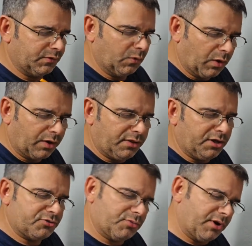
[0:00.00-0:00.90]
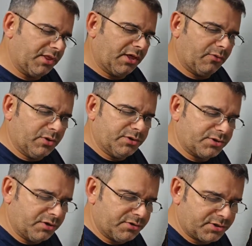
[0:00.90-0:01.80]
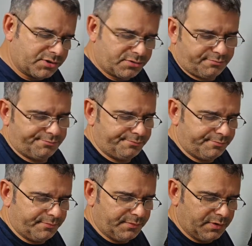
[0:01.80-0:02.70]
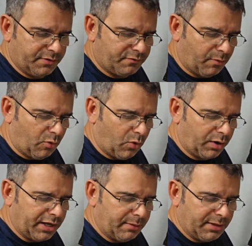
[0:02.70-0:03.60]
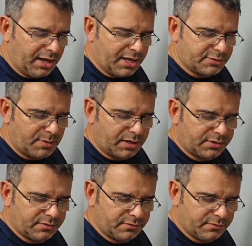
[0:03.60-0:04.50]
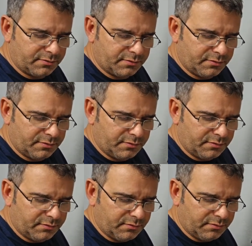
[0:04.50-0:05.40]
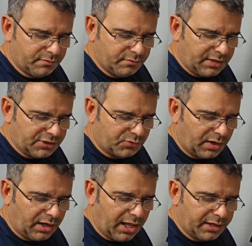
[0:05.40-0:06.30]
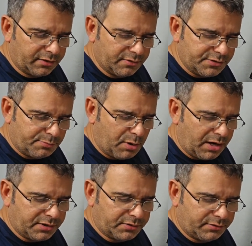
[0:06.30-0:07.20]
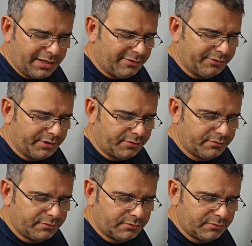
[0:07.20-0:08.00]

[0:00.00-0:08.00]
One of these, one of the other ones. Just from a wargaming aspect, that's what I like. Is it practical? Hell no.